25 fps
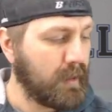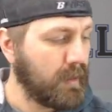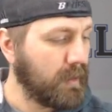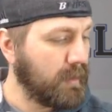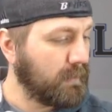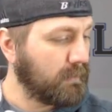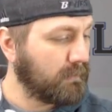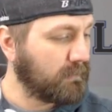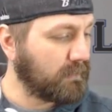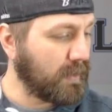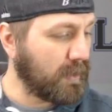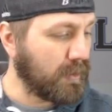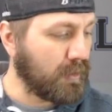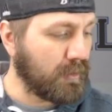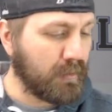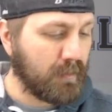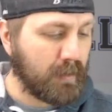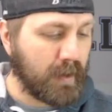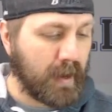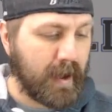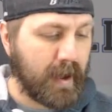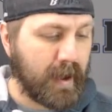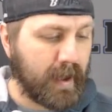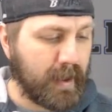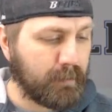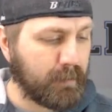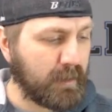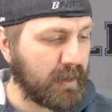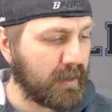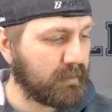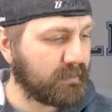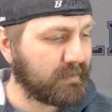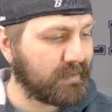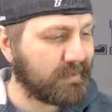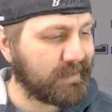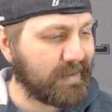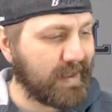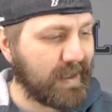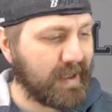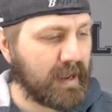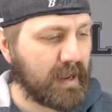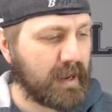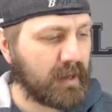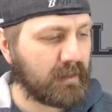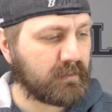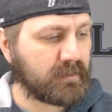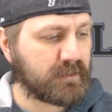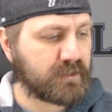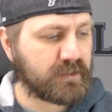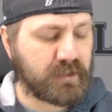So I'm here today
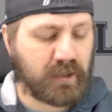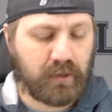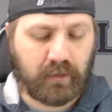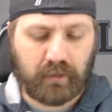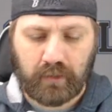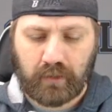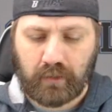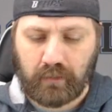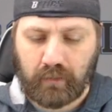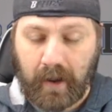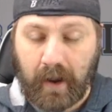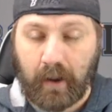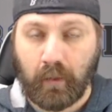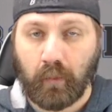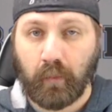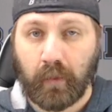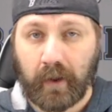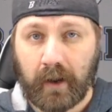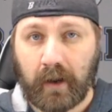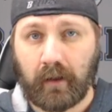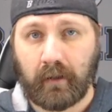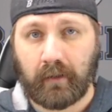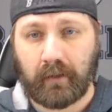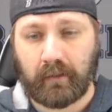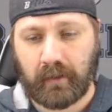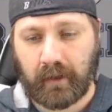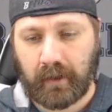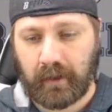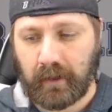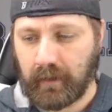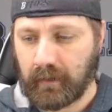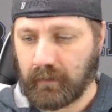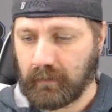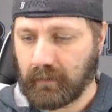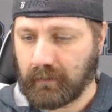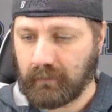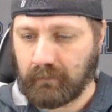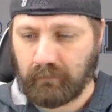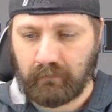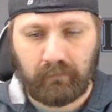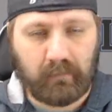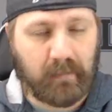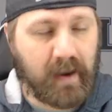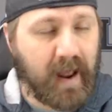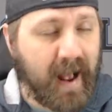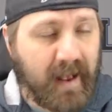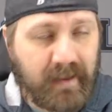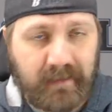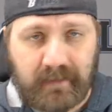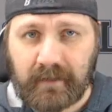to show you how we are doing it.
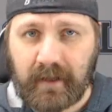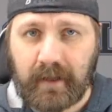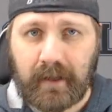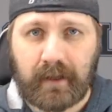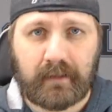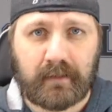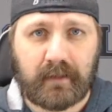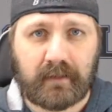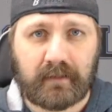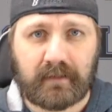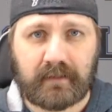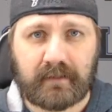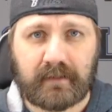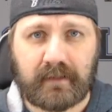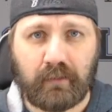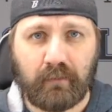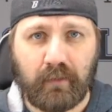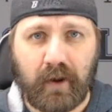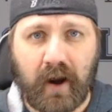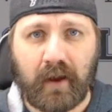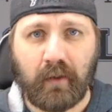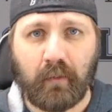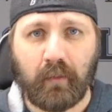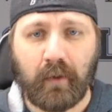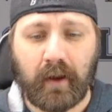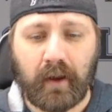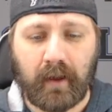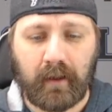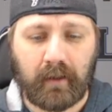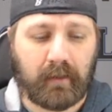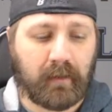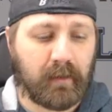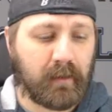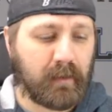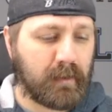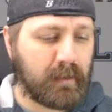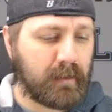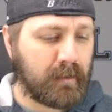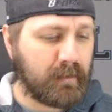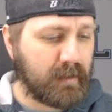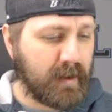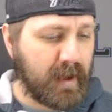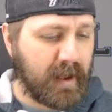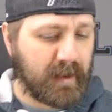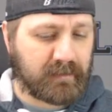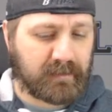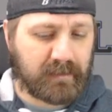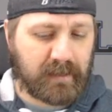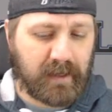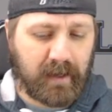Not saying this is the right way,
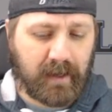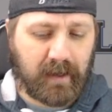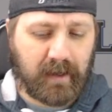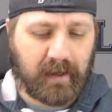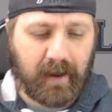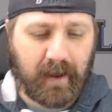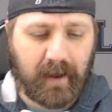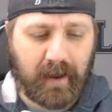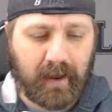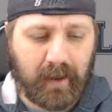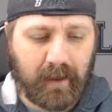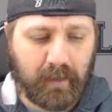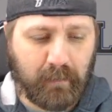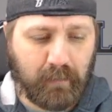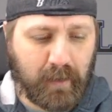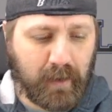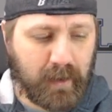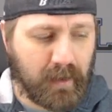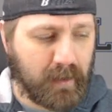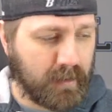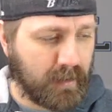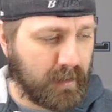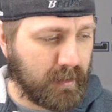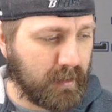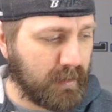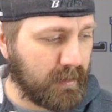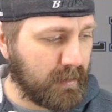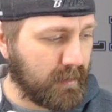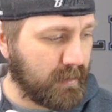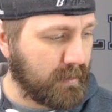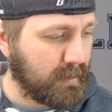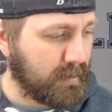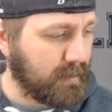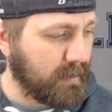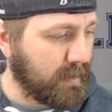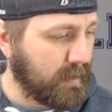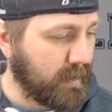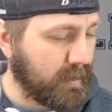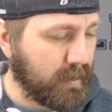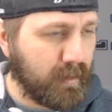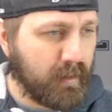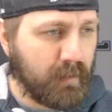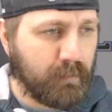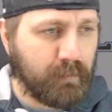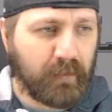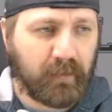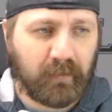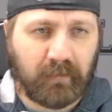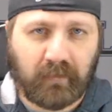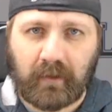not saying I am
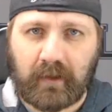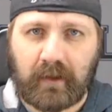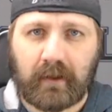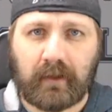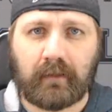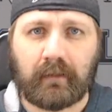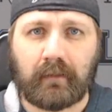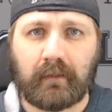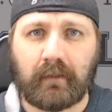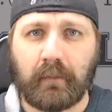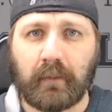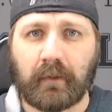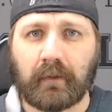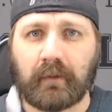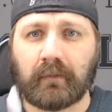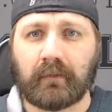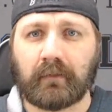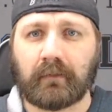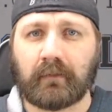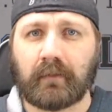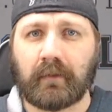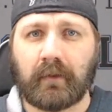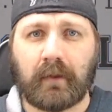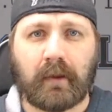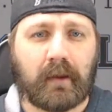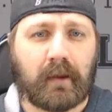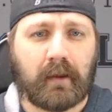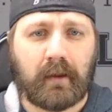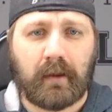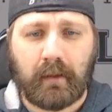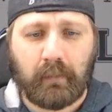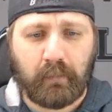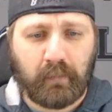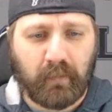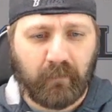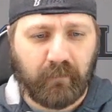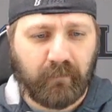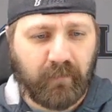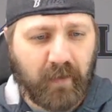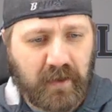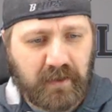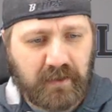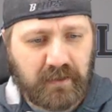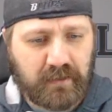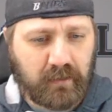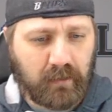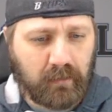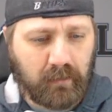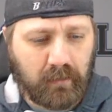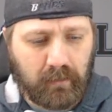100% the most
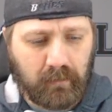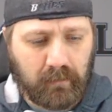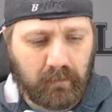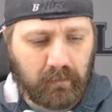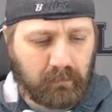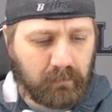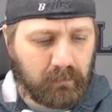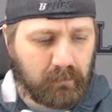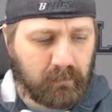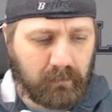professional